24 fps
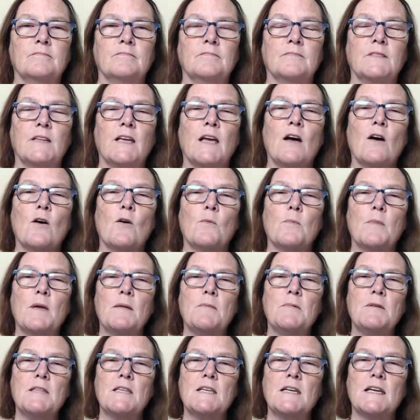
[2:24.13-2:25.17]
Now,
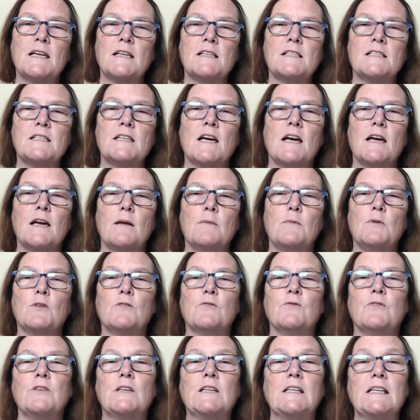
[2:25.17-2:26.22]
maybe the next time you're
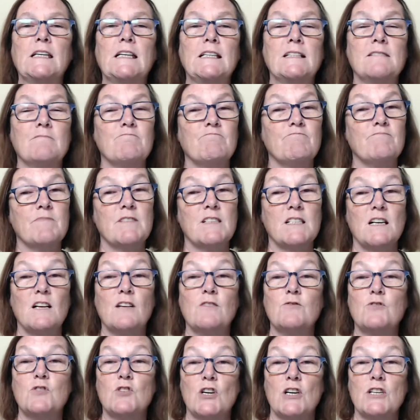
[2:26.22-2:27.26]
feeling
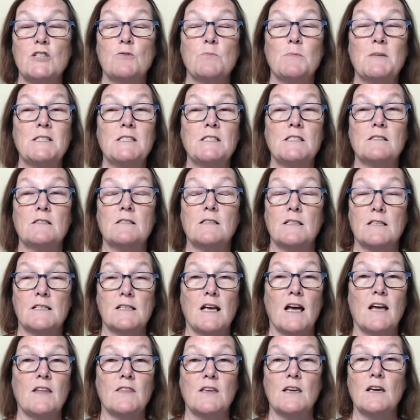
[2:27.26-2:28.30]
self judgment has
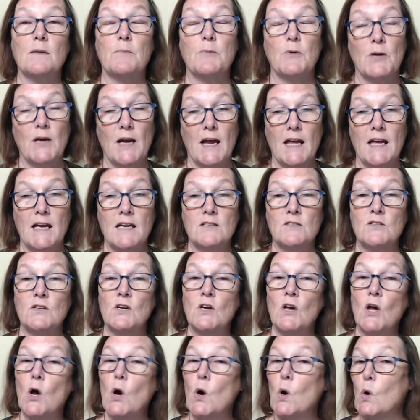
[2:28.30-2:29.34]
got the upper hand,
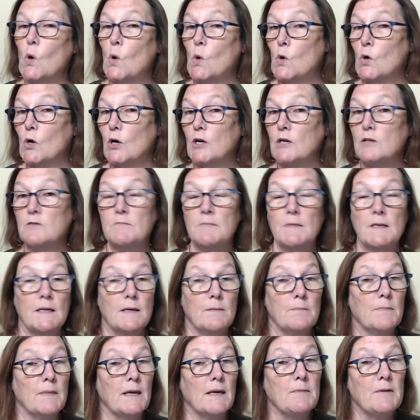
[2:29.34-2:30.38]
or
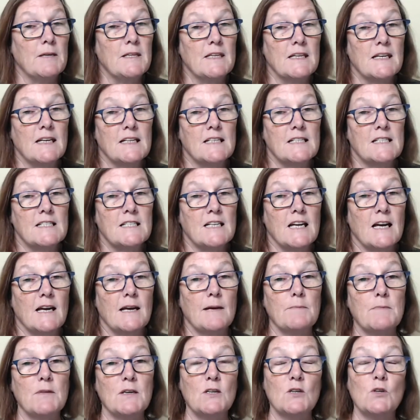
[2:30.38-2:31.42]
maybe the next
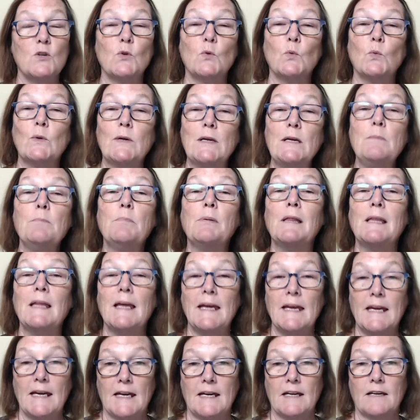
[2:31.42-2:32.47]
time that you're
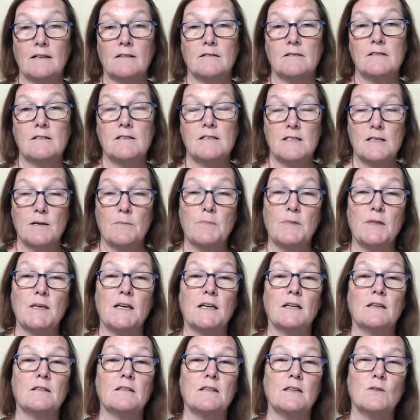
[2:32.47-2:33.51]
replaying
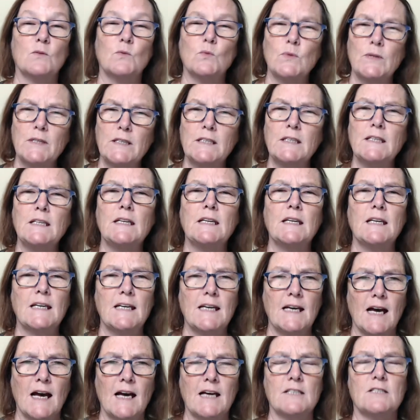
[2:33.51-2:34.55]
something that really
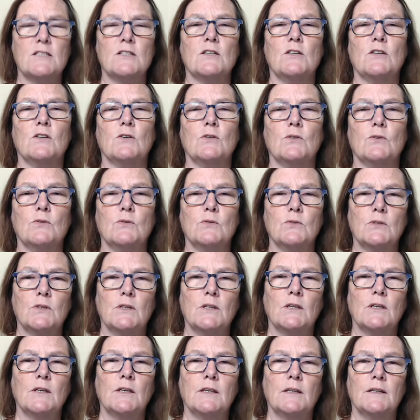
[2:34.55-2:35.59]
got to you,
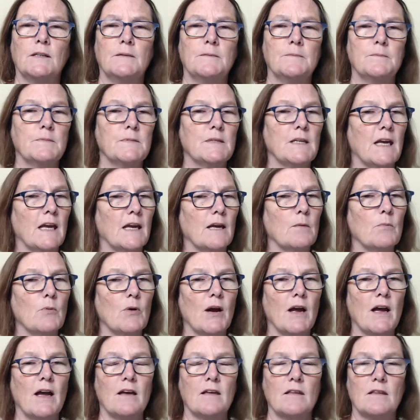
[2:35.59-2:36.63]
Take a
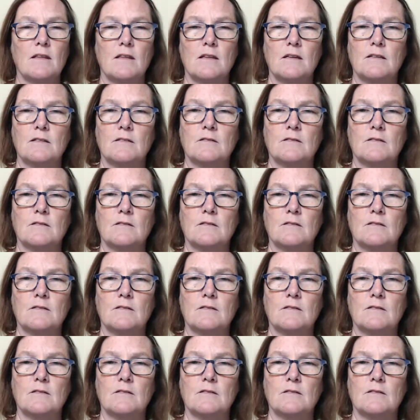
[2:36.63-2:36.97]
breath.